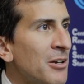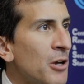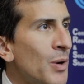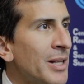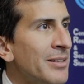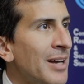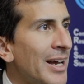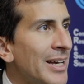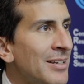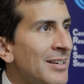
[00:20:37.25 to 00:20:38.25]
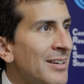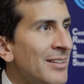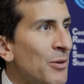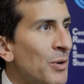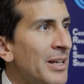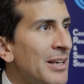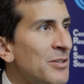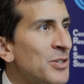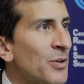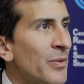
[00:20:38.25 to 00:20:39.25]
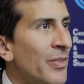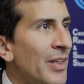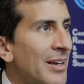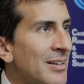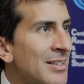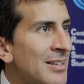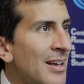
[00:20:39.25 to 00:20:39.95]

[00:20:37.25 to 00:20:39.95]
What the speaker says: go on a diet, they want to eat certain things.